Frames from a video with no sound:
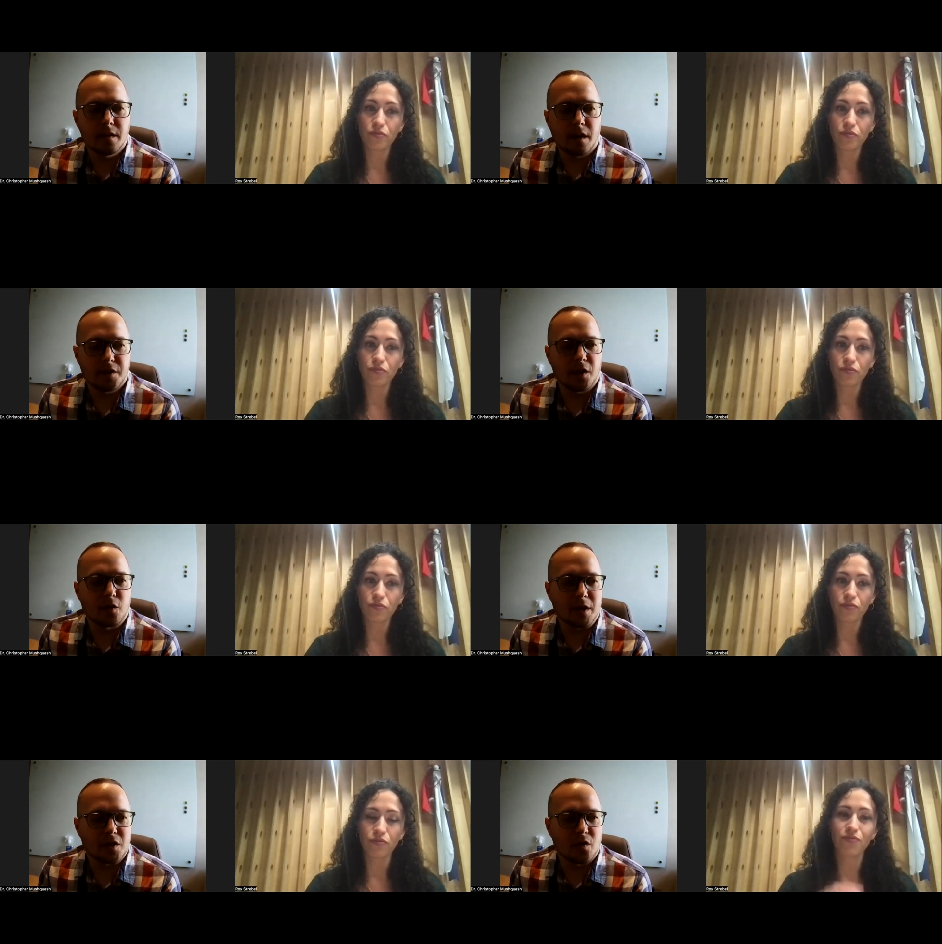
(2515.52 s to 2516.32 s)
Speaker 1: I'll tell a
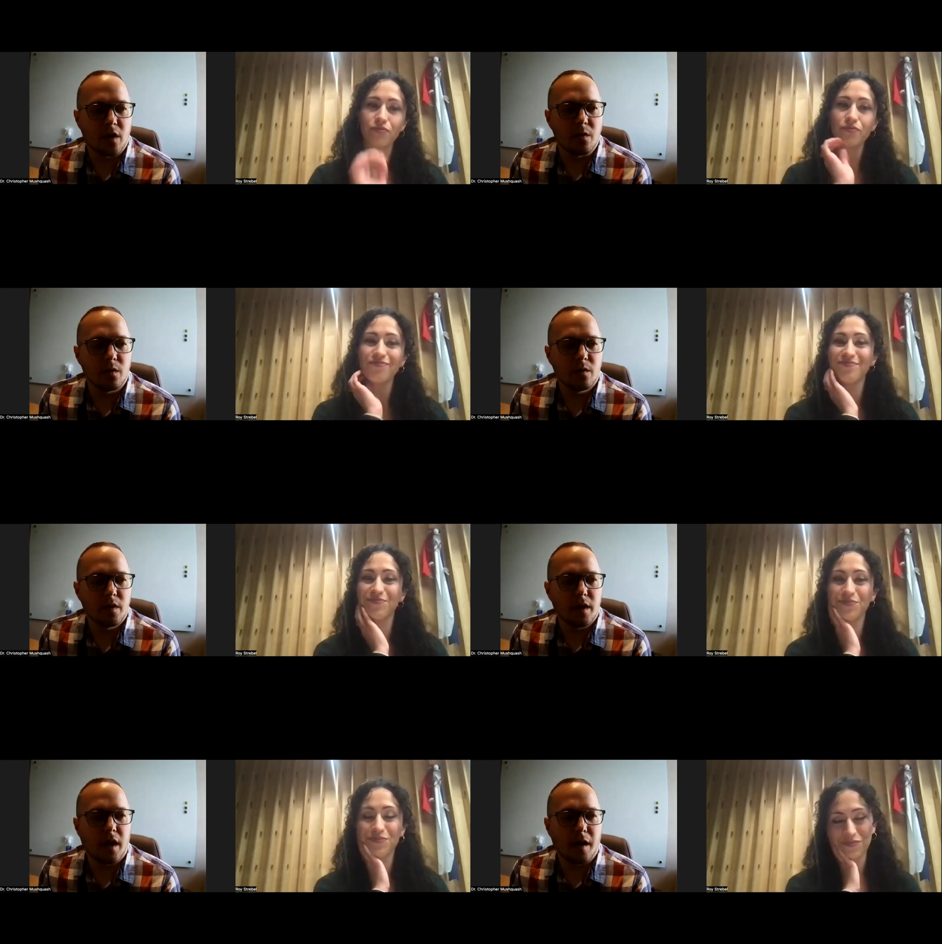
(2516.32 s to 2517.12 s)
quick story.
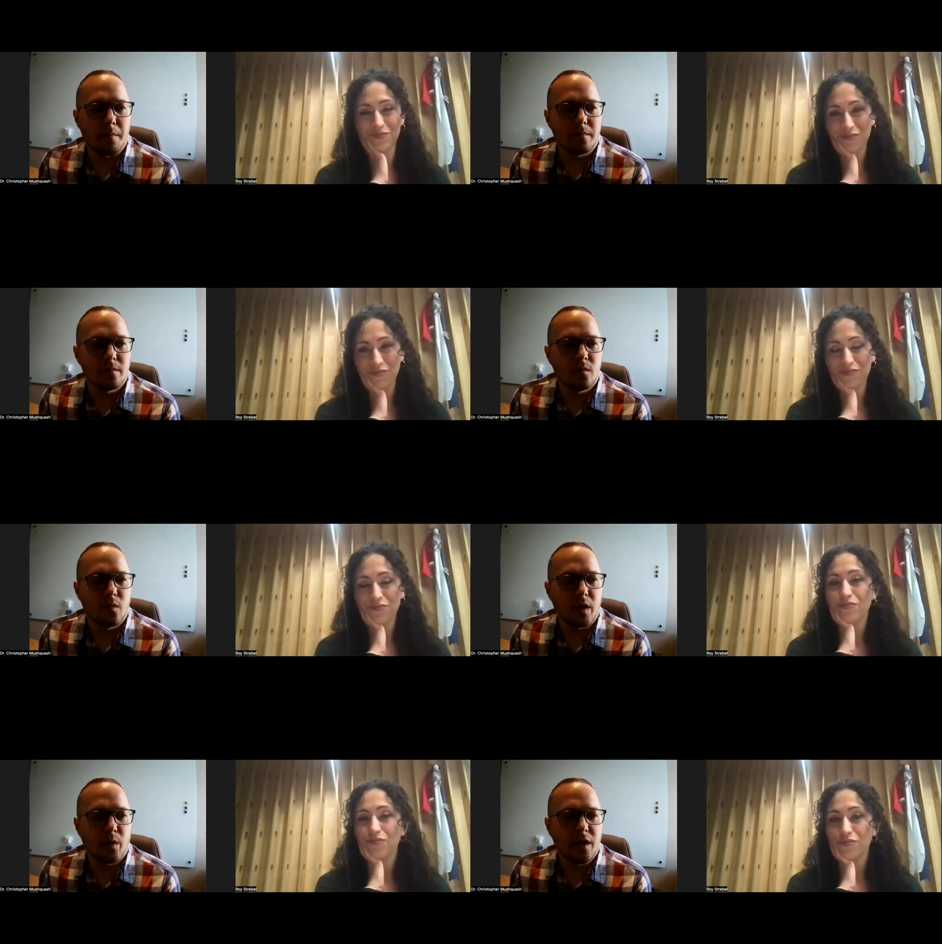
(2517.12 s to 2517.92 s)
Um,
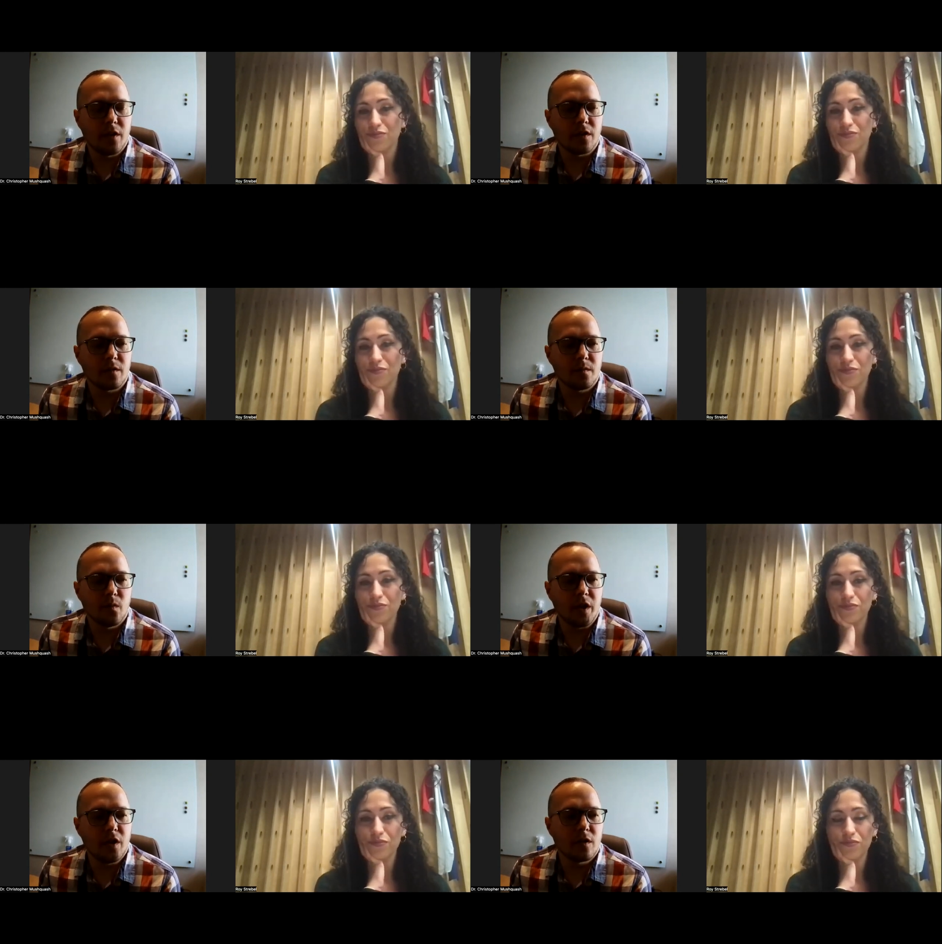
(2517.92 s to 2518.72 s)
when you're
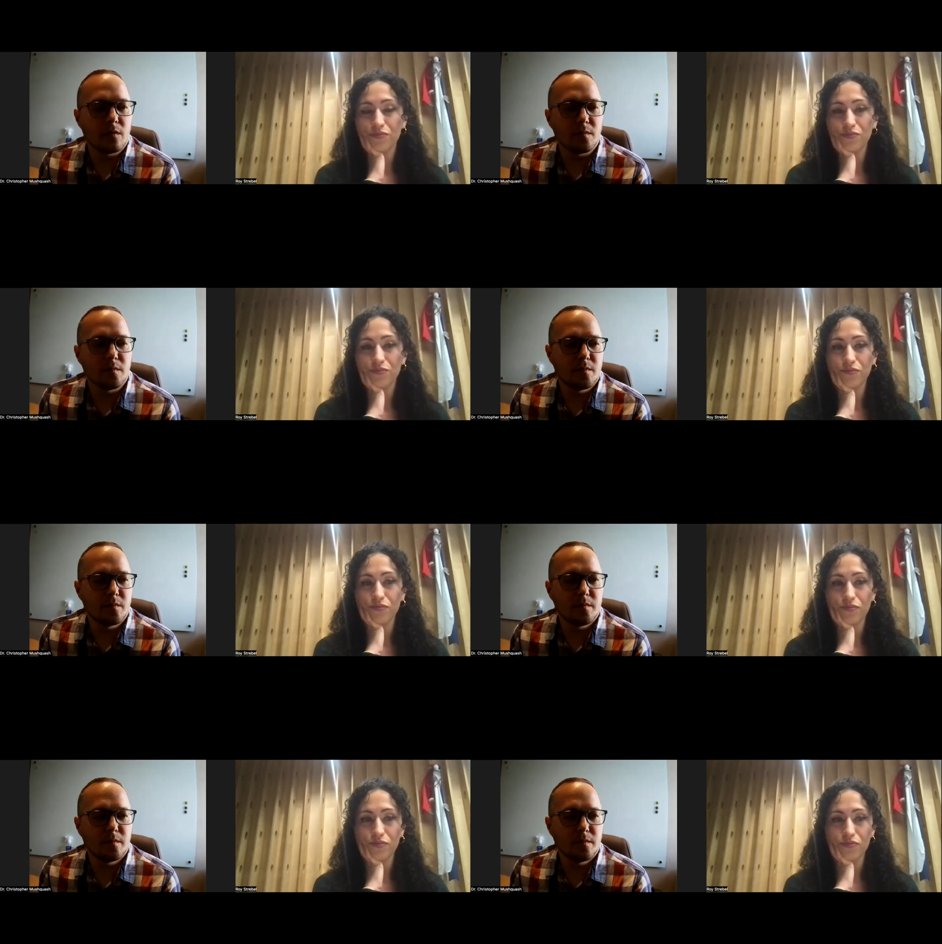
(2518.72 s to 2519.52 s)
when you're
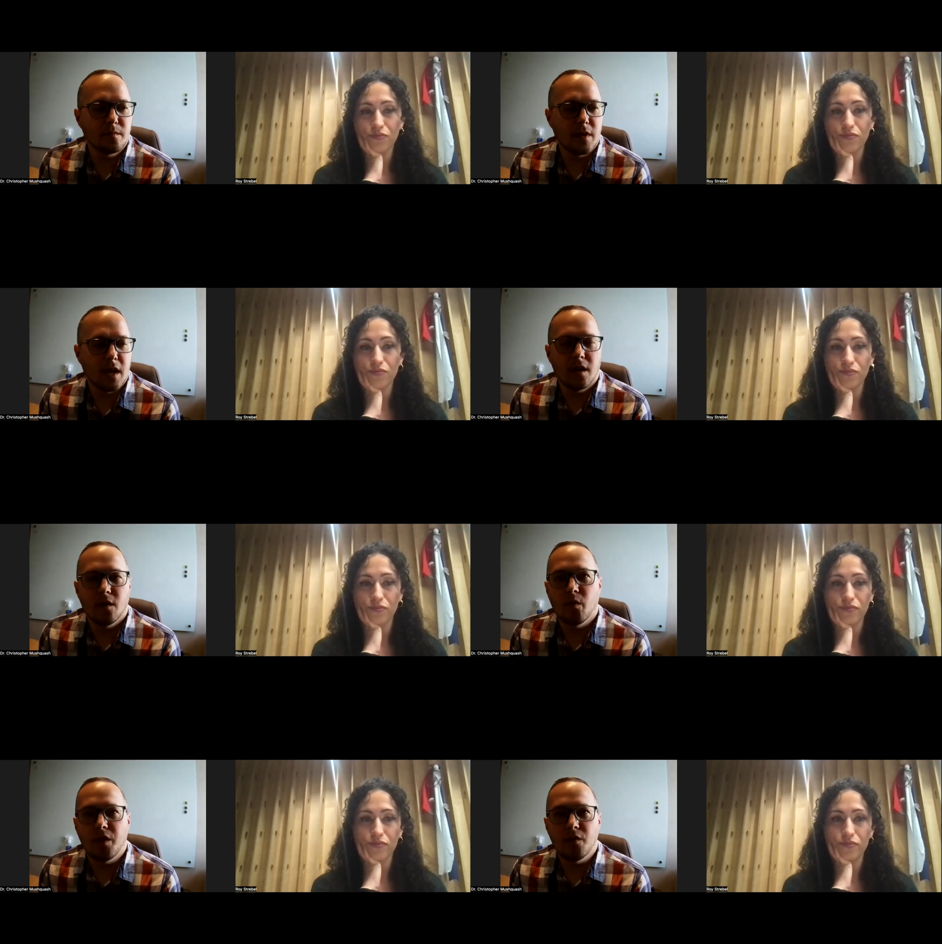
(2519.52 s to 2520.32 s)

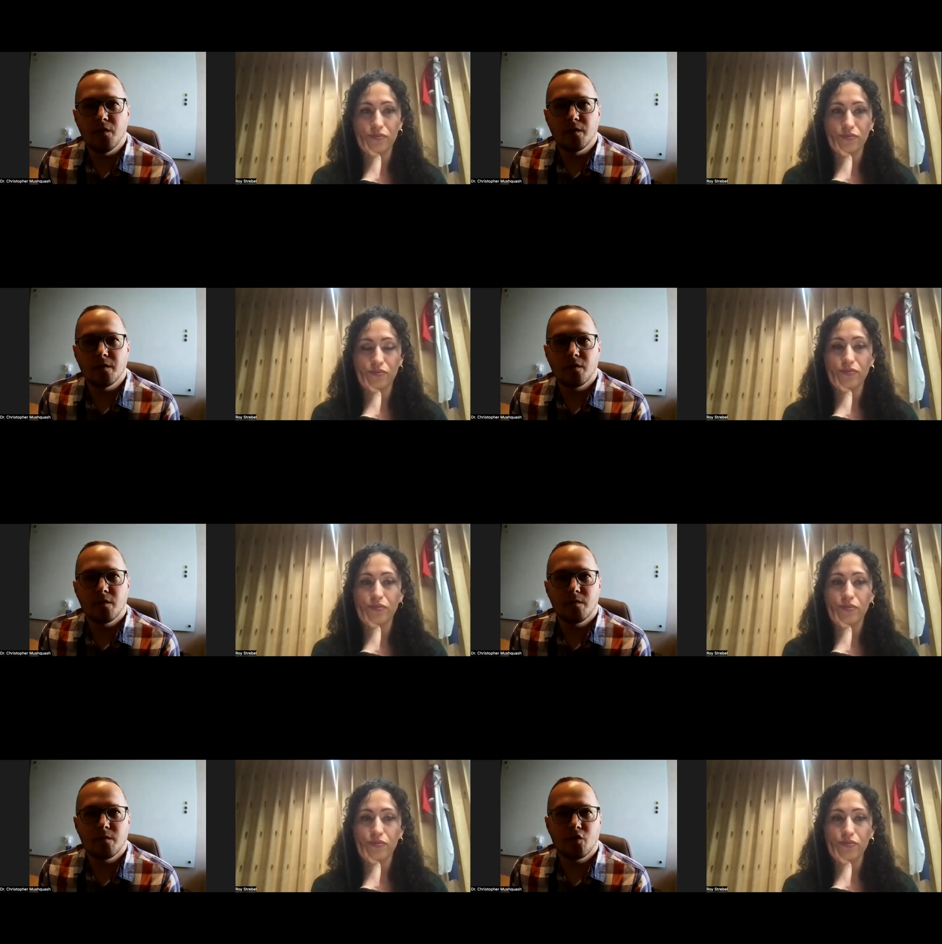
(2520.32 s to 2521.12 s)
when you
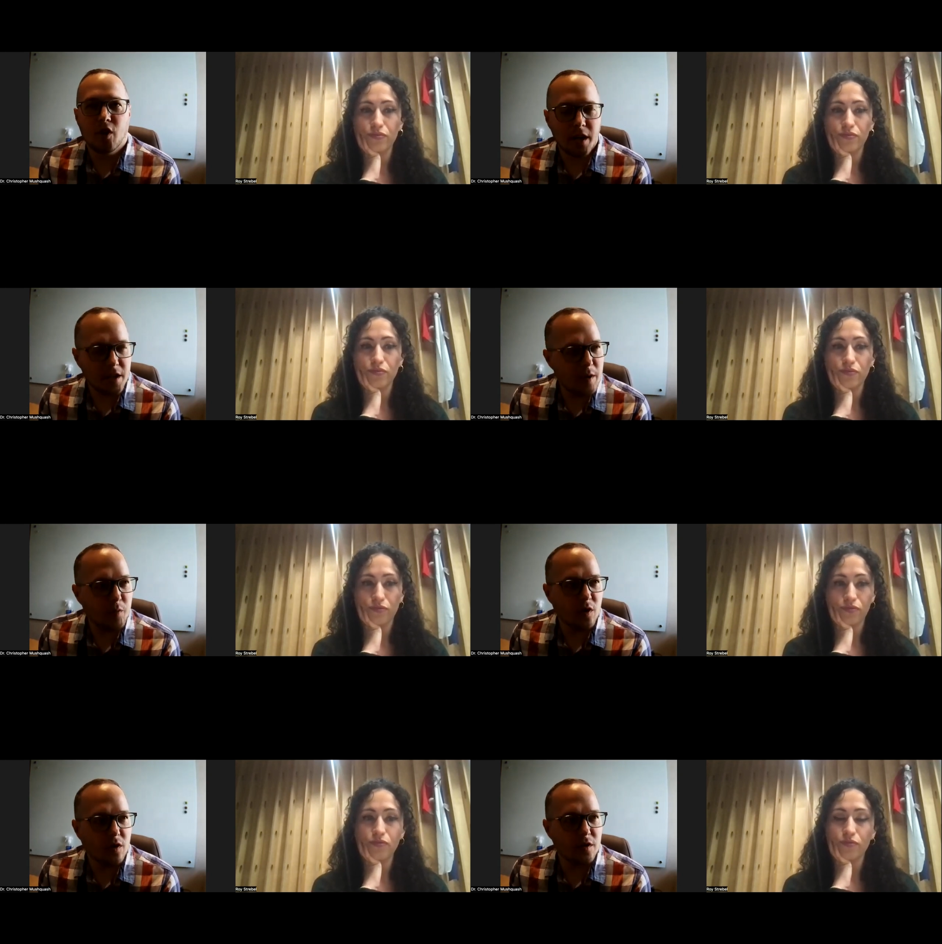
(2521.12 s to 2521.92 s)
try to keep
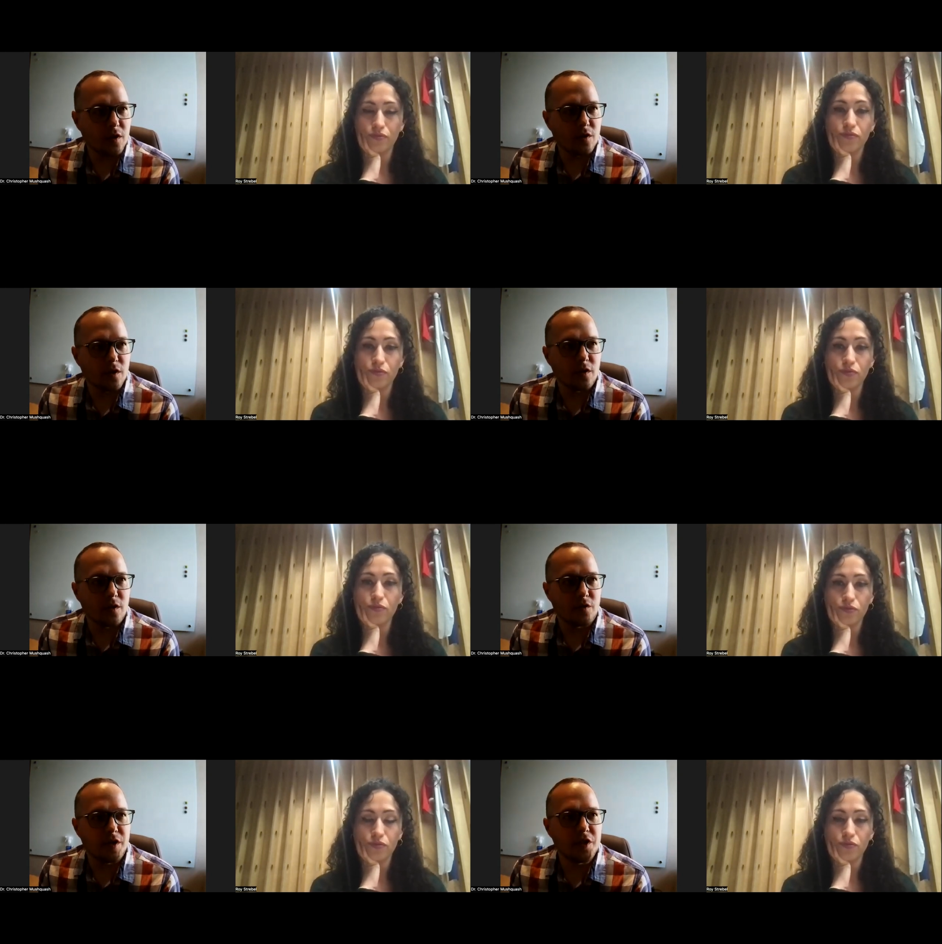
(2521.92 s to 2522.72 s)
your, your
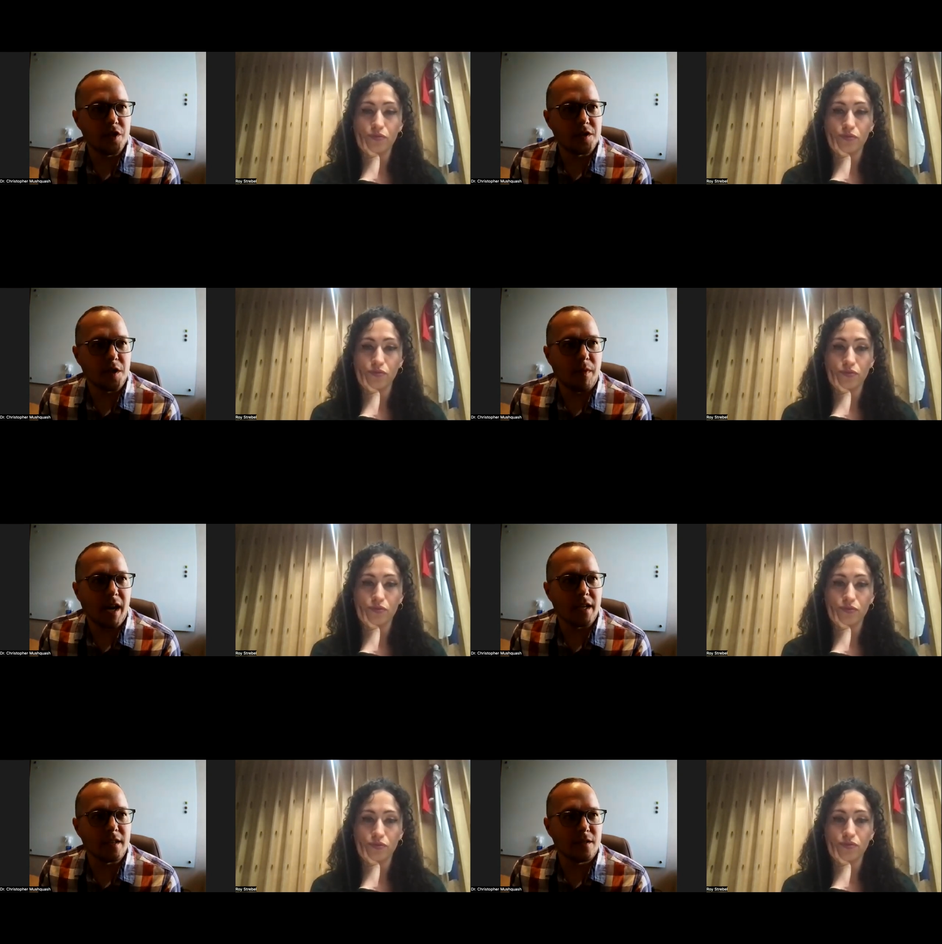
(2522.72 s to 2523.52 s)
your, teachings in
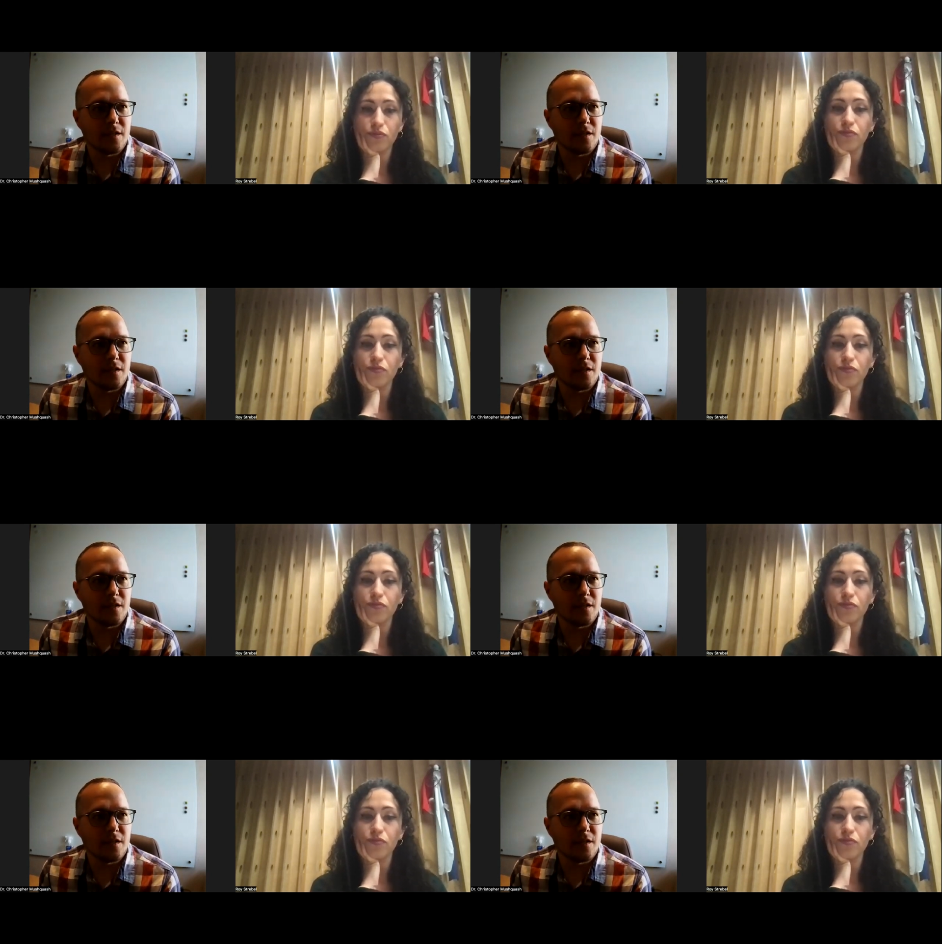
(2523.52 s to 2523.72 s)
mind,